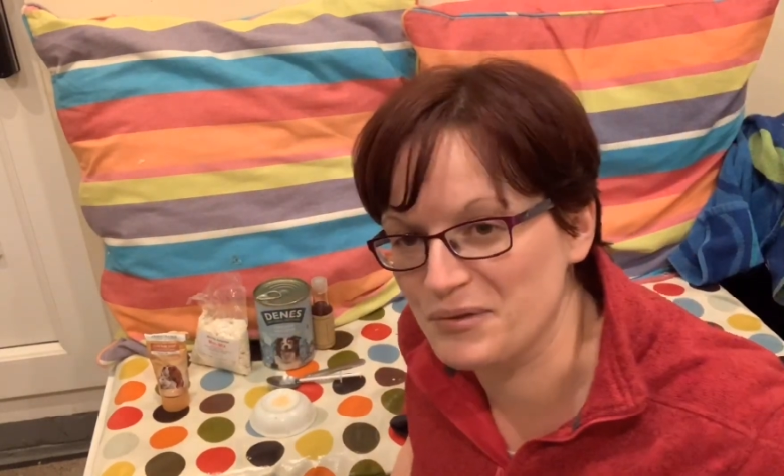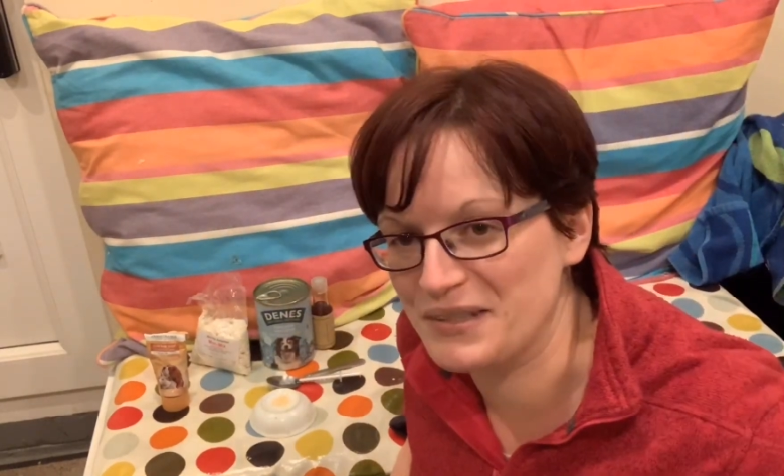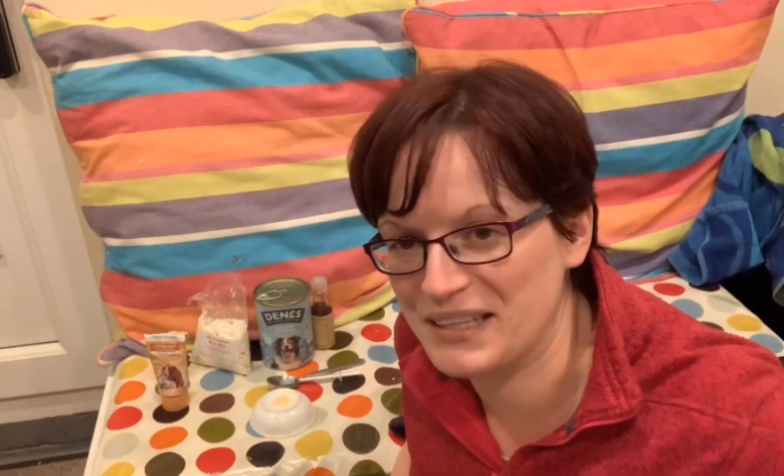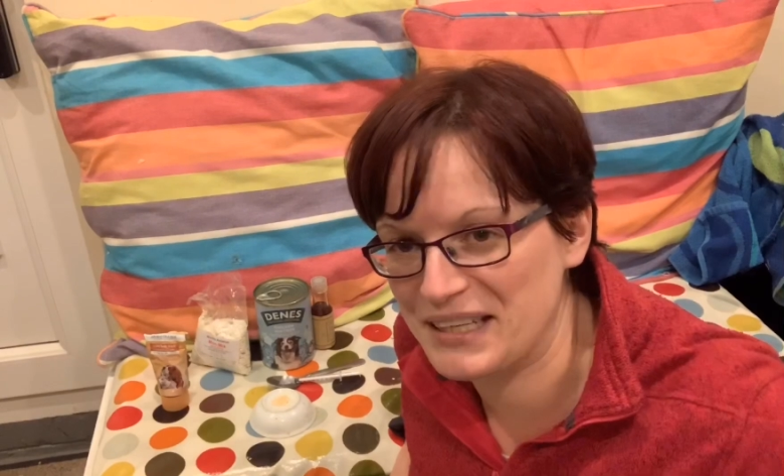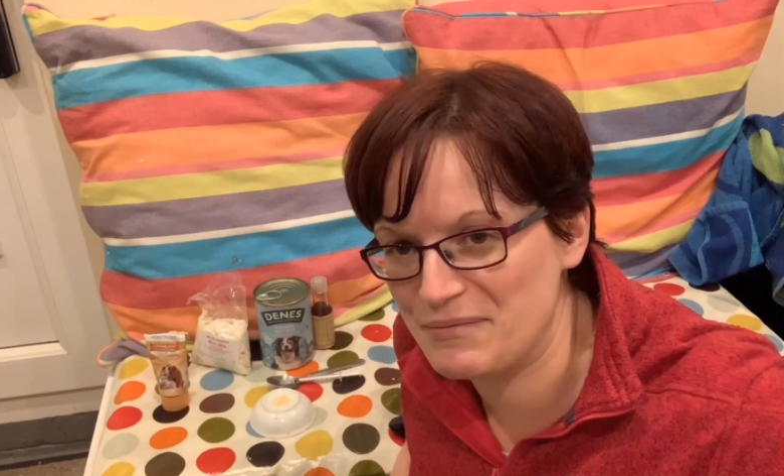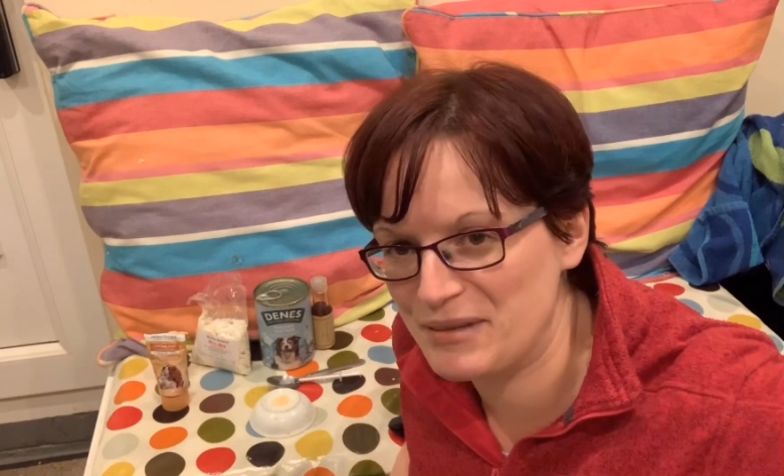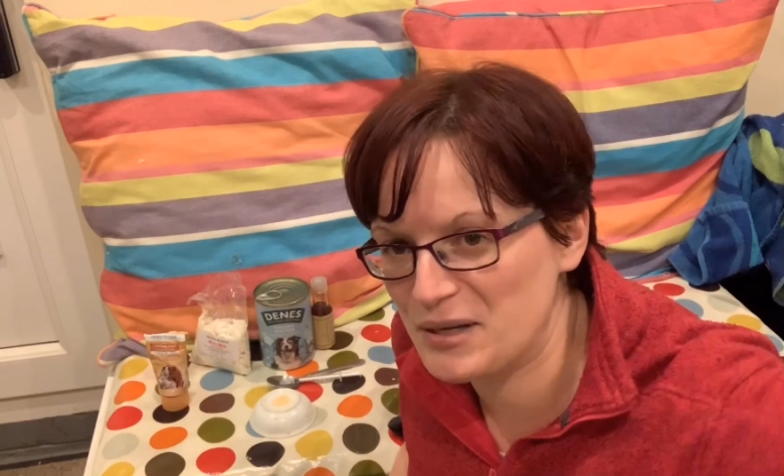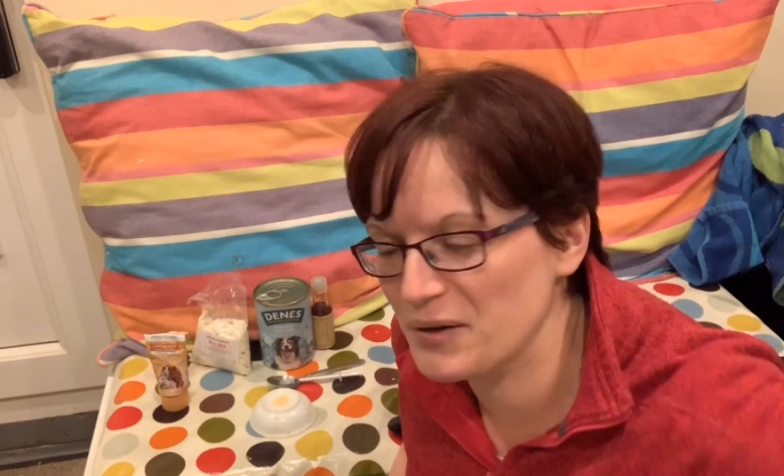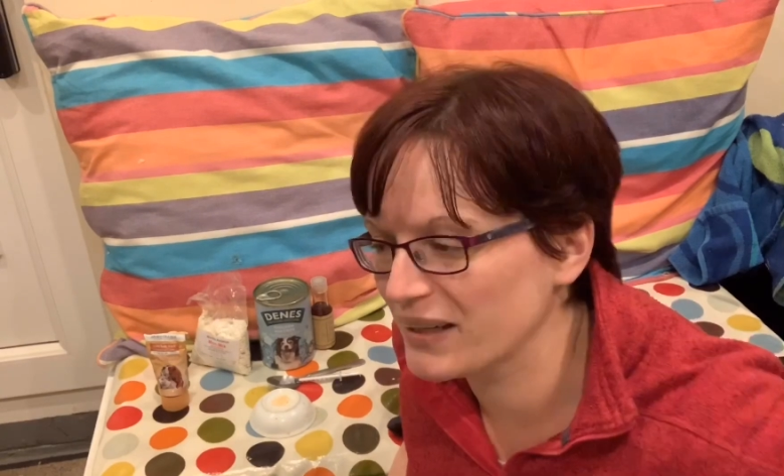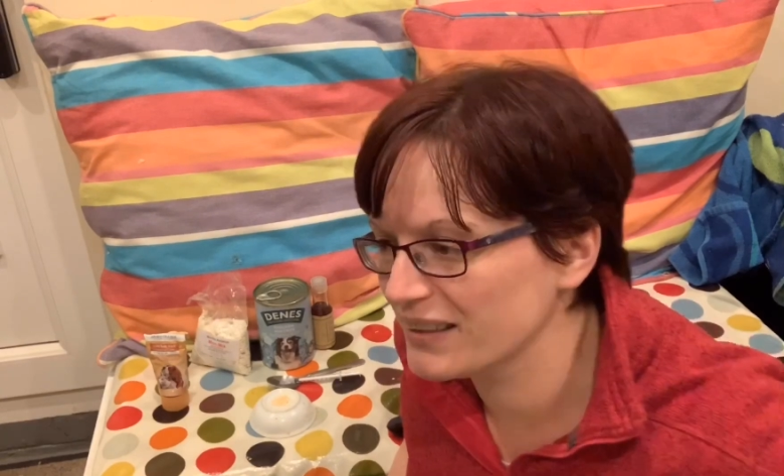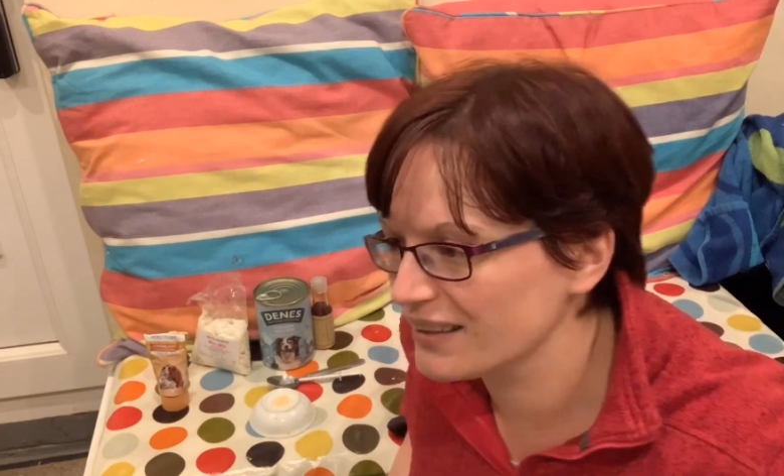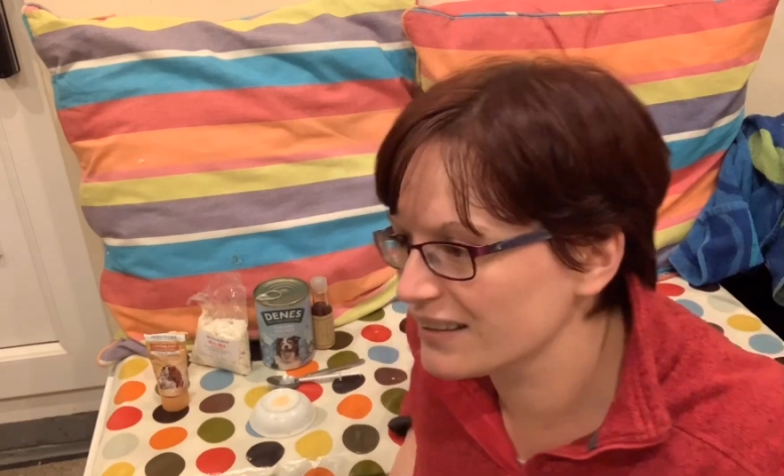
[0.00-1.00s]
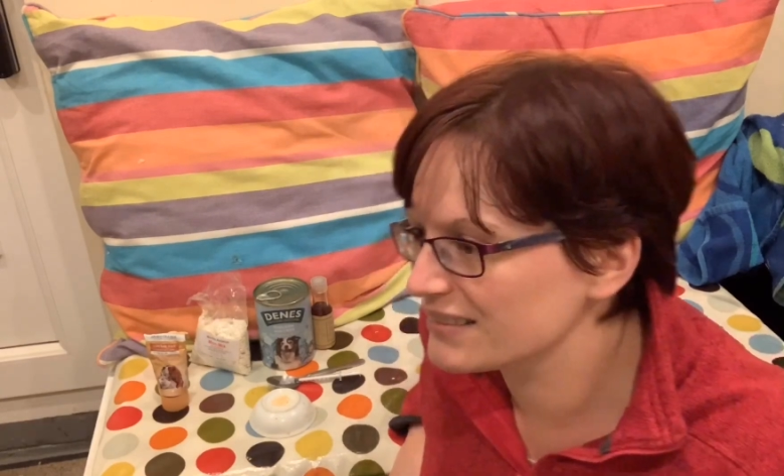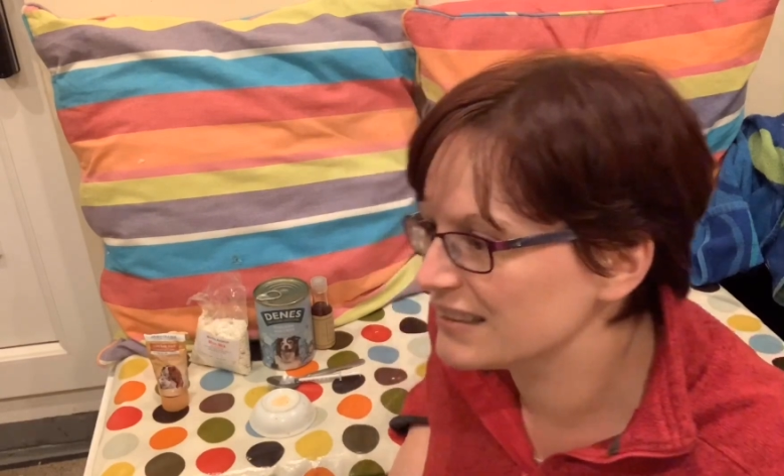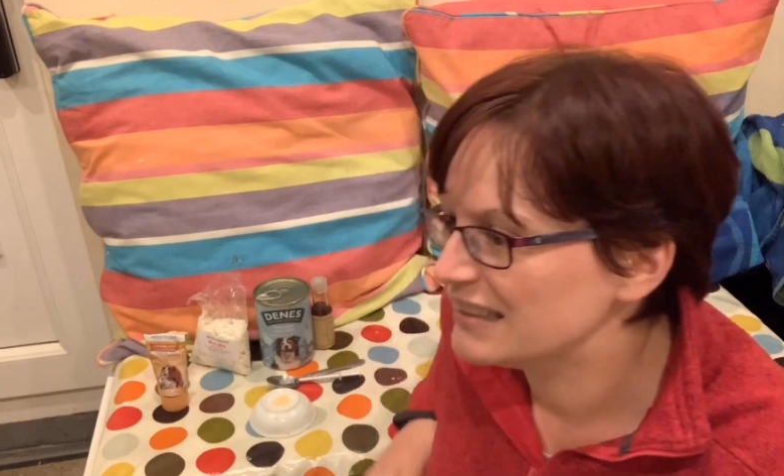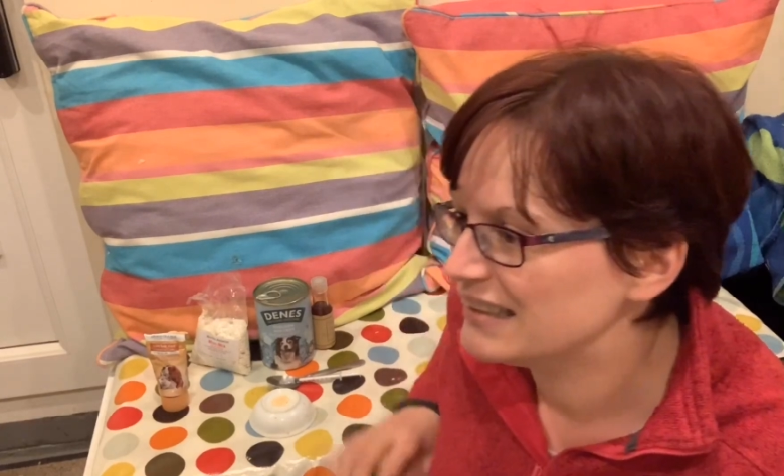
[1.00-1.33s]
which I keep in quite a lot.